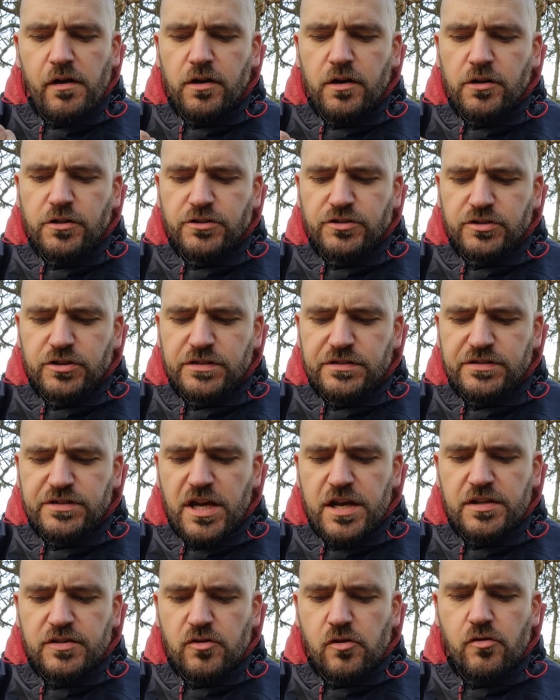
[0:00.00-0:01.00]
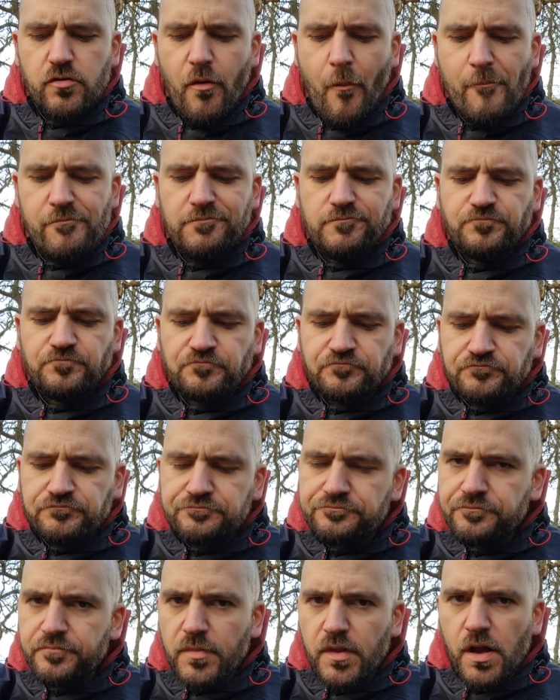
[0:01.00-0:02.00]
honestly it tastes good,
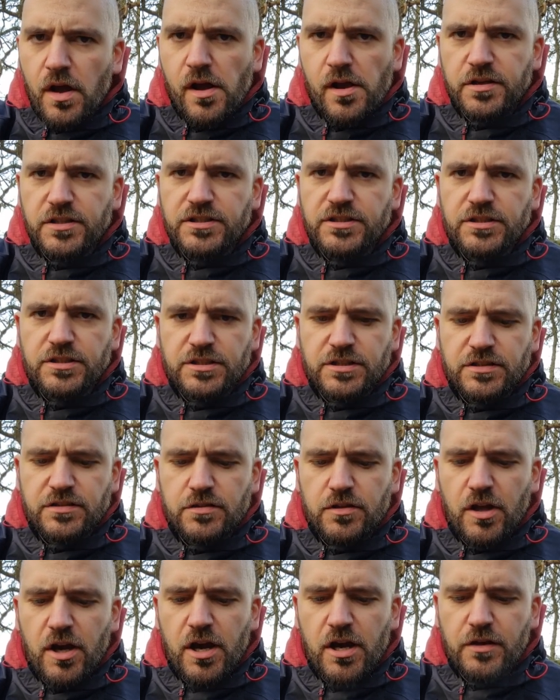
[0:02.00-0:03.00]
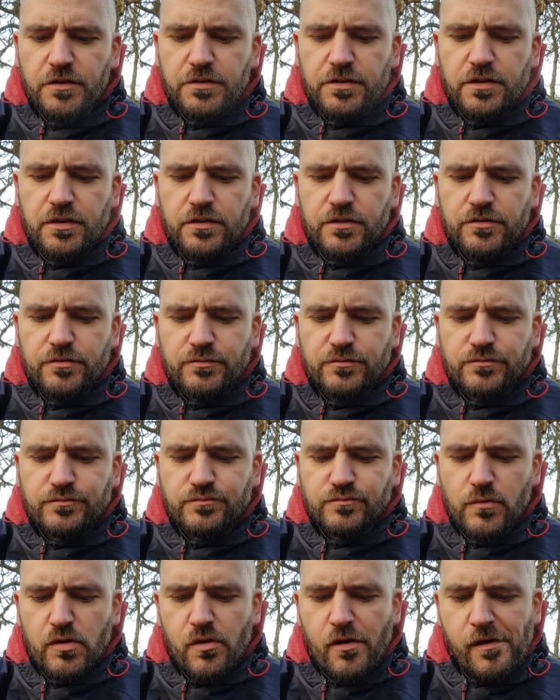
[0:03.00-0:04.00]
and it's a lot healthier than,
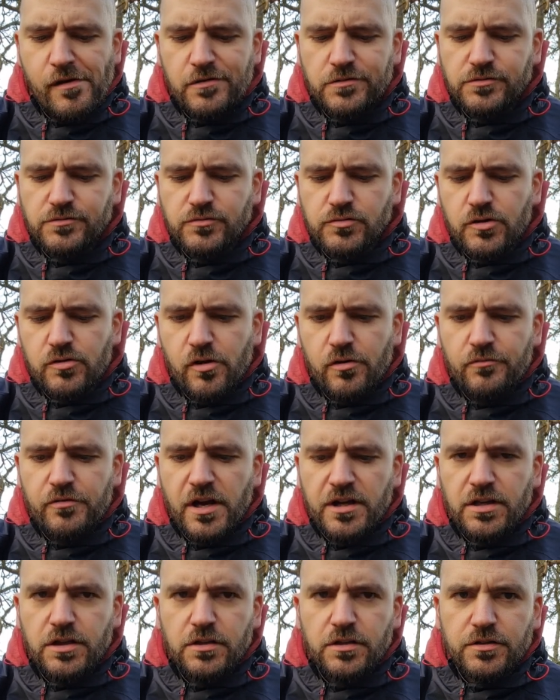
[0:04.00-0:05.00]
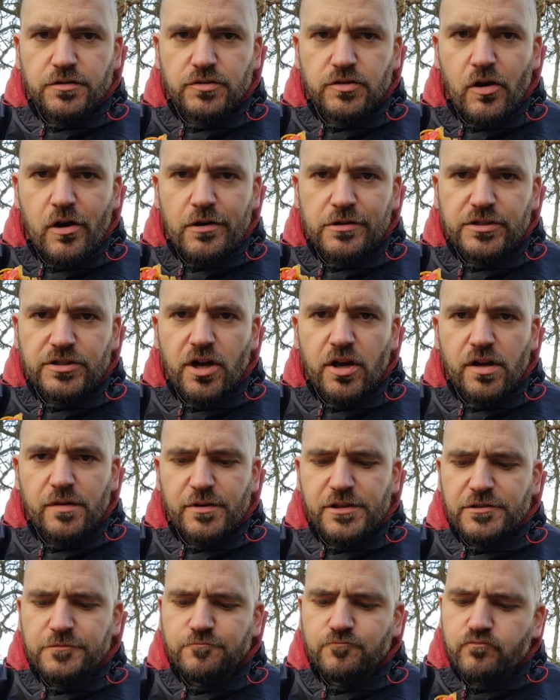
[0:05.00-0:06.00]
you know, regular sort of Doner
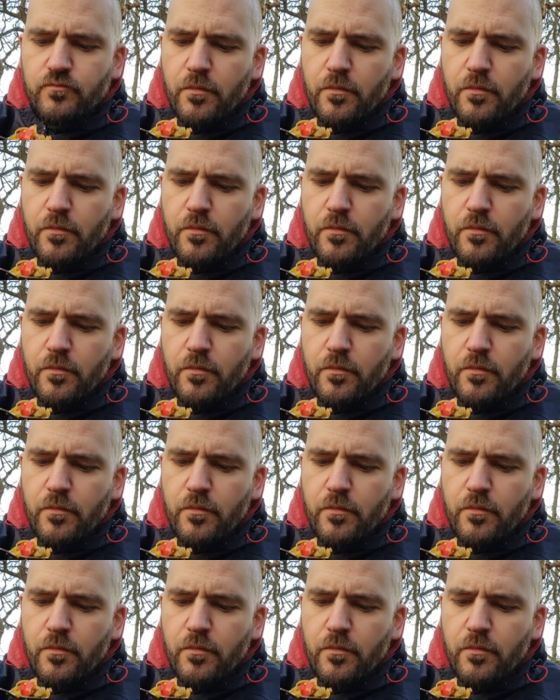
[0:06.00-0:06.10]
meat.